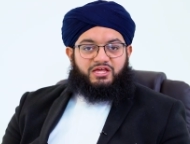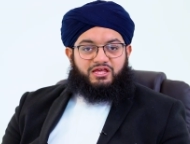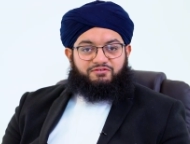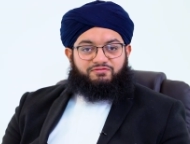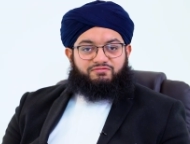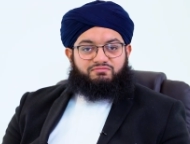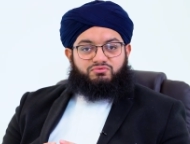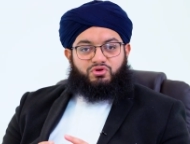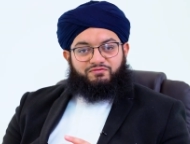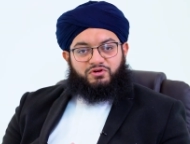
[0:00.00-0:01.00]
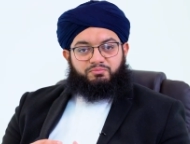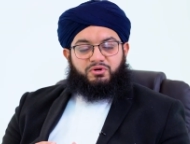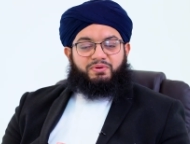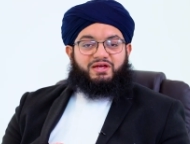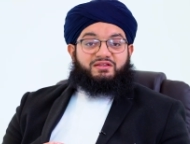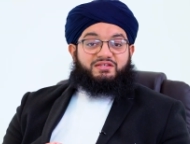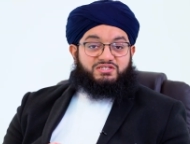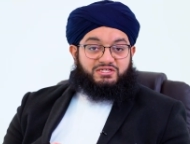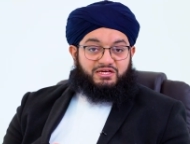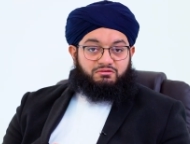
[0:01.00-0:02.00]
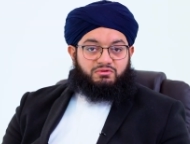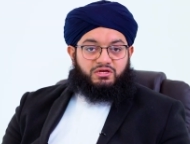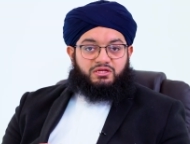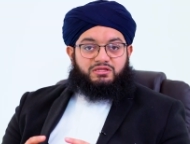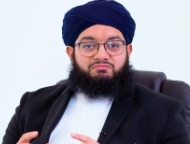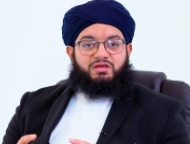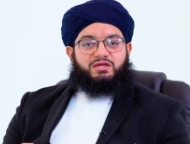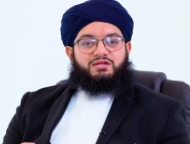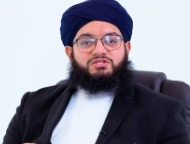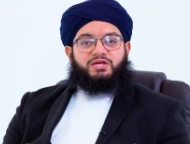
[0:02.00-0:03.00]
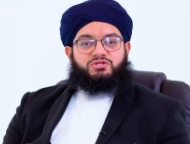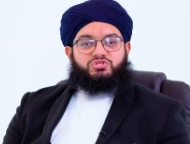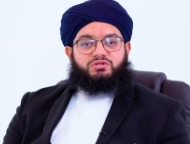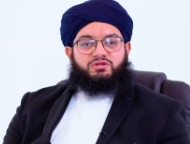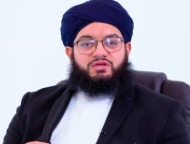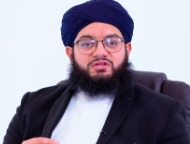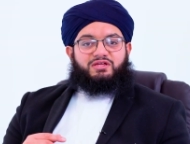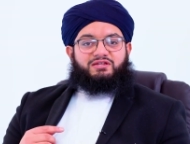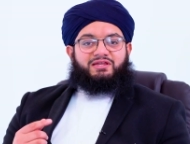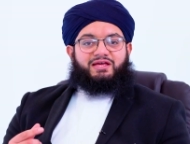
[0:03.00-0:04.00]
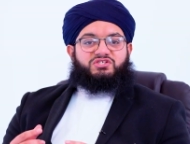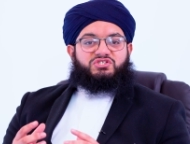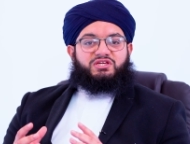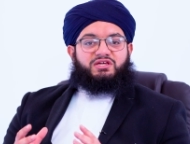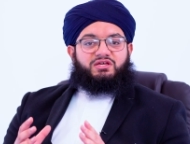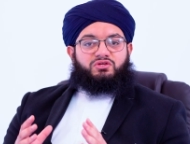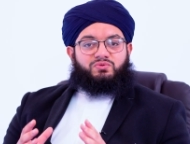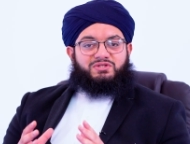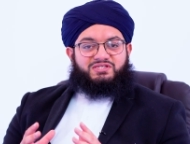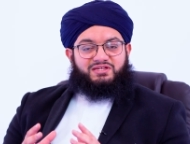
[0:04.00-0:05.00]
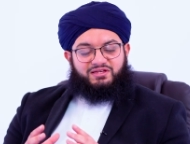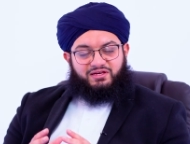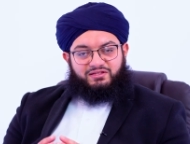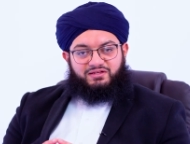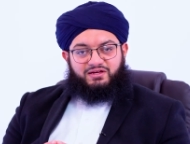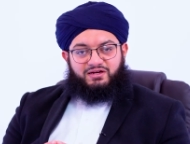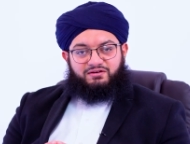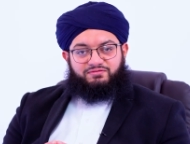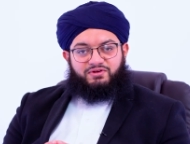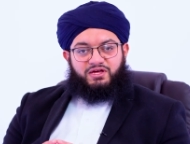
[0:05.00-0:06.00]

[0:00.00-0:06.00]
if you have not prepared this year then make intention that next year you will sit i'tikaf